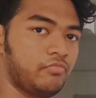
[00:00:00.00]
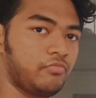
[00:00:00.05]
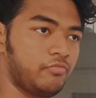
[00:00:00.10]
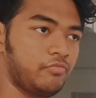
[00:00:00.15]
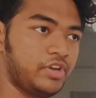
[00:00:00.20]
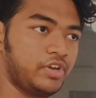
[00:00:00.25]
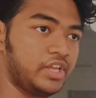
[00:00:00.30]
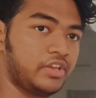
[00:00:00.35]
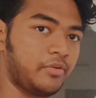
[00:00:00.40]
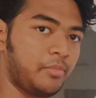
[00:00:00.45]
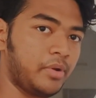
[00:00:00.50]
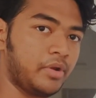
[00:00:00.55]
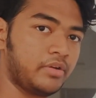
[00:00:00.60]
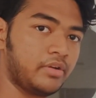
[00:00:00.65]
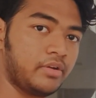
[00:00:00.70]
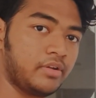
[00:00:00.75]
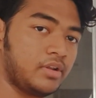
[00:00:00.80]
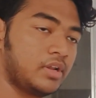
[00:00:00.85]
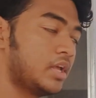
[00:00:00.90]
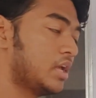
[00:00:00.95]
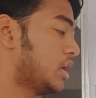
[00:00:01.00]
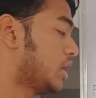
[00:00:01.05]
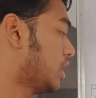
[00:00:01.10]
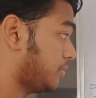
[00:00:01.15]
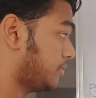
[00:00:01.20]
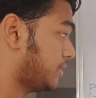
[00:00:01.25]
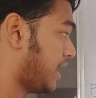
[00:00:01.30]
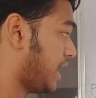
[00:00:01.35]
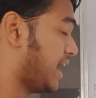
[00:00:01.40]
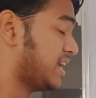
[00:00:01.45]
we decremented it.
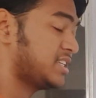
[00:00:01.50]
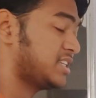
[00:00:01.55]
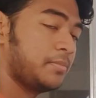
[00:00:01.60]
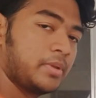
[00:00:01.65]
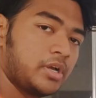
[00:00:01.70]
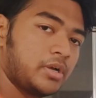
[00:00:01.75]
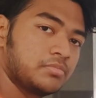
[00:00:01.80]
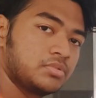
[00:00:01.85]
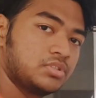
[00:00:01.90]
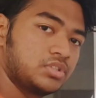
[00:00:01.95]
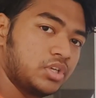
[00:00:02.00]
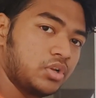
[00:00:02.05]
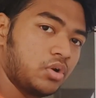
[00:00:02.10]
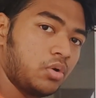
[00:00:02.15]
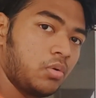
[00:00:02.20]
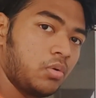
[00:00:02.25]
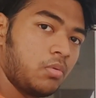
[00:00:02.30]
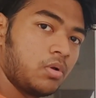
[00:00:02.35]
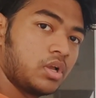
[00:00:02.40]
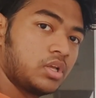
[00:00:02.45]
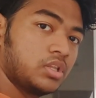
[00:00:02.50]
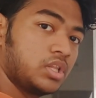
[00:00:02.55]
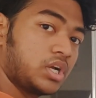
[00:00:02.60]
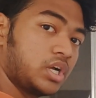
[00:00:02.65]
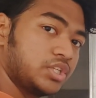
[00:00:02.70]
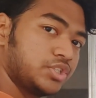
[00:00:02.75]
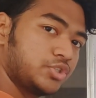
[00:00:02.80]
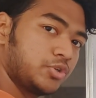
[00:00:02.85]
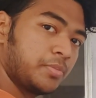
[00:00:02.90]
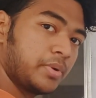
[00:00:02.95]
As it becomes 0, the
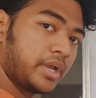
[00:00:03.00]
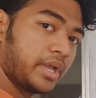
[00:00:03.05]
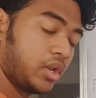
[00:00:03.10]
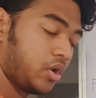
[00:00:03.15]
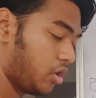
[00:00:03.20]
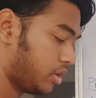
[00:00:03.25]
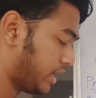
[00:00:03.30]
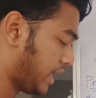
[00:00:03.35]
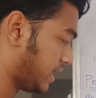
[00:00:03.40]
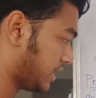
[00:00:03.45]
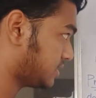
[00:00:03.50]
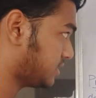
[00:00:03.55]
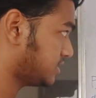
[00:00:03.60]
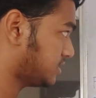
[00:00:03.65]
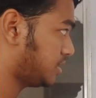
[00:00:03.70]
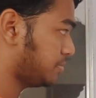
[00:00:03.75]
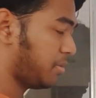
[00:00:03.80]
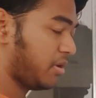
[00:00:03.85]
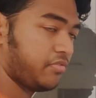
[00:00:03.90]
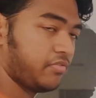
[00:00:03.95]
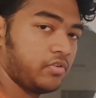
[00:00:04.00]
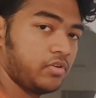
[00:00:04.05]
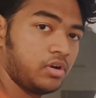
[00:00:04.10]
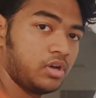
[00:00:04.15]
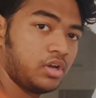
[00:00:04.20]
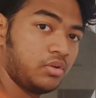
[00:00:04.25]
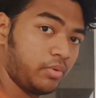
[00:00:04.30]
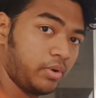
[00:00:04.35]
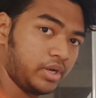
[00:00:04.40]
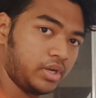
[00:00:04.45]
consumer cannot access the buffer
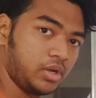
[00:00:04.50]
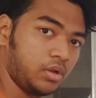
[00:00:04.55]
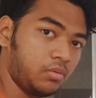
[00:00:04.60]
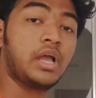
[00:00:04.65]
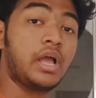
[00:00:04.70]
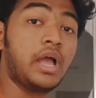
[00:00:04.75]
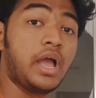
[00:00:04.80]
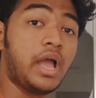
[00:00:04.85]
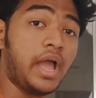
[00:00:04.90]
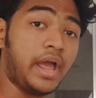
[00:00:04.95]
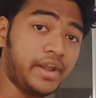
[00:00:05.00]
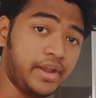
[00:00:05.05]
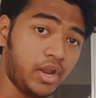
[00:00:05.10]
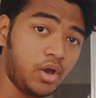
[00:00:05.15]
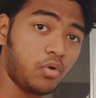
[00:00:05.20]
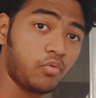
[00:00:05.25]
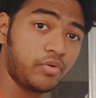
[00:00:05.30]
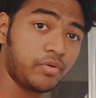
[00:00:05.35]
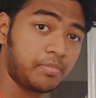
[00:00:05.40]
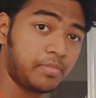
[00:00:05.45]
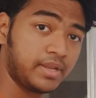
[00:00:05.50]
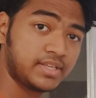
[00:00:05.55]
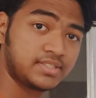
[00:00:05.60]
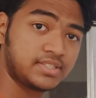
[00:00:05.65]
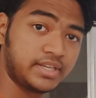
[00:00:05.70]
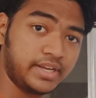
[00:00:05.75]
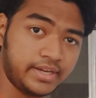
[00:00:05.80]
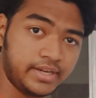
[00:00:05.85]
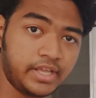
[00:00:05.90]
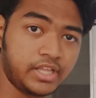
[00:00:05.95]
right now. And now we place the
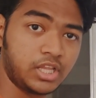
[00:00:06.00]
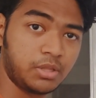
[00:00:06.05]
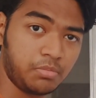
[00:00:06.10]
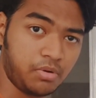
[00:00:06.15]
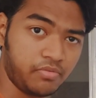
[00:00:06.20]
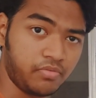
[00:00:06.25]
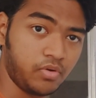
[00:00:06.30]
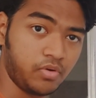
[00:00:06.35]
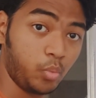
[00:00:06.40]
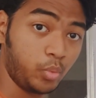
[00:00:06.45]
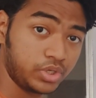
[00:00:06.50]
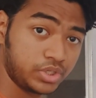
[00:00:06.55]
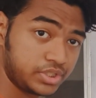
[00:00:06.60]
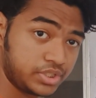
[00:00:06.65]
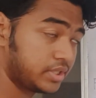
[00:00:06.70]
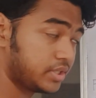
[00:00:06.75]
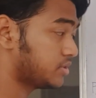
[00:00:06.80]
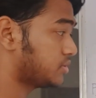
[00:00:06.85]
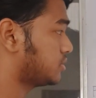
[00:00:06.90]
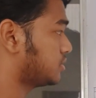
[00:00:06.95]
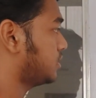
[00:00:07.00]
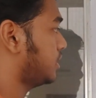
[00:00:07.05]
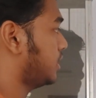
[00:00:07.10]
data in the buffer, which is